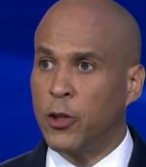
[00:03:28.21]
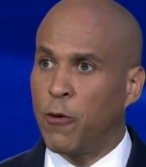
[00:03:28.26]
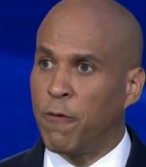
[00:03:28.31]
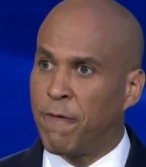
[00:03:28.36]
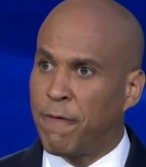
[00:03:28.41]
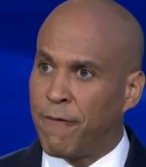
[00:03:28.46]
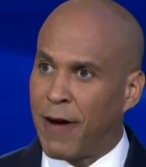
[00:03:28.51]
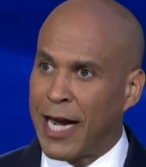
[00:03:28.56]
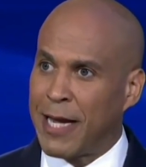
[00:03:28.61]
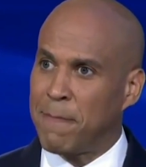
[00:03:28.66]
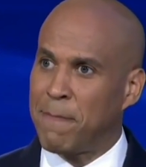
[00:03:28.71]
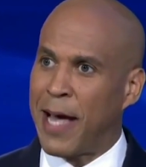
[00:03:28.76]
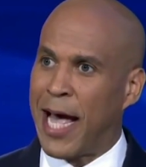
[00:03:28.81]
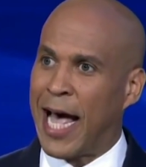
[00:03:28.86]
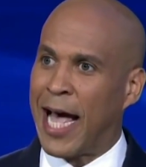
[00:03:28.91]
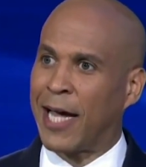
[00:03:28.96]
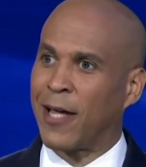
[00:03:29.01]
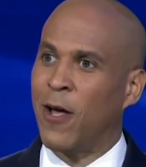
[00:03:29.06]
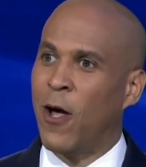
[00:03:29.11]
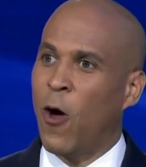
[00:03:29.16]
to fight
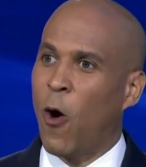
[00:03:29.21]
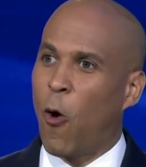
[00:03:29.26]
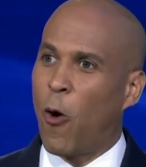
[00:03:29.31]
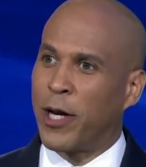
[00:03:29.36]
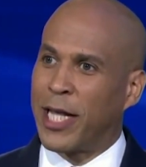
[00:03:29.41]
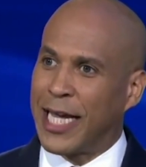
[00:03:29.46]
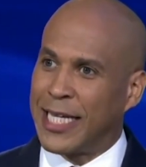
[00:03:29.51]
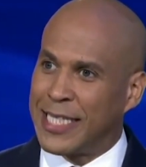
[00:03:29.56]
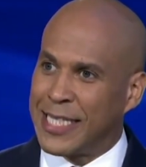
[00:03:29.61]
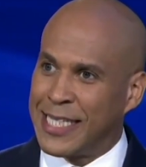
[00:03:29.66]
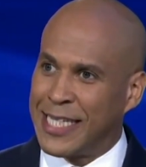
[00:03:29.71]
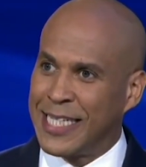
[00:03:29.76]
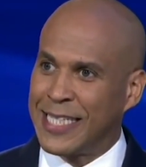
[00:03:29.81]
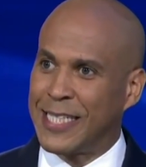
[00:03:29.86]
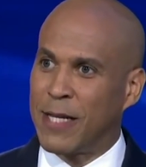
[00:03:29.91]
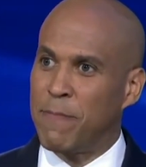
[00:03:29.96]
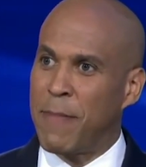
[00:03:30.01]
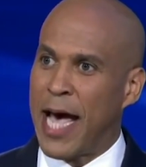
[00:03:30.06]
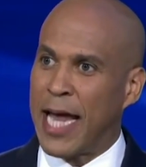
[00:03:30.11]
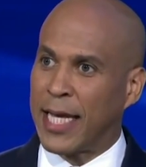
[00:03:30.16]
back on a
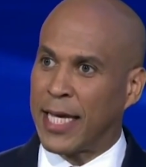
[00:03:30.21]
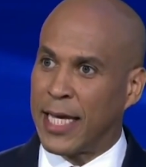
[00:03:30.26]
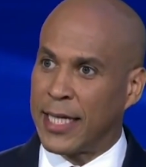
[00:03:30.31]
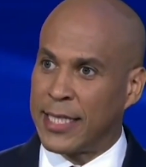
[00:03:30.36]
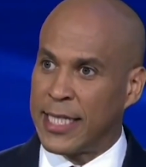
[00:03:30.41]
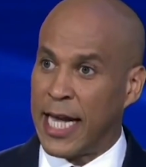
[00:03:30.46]
systematic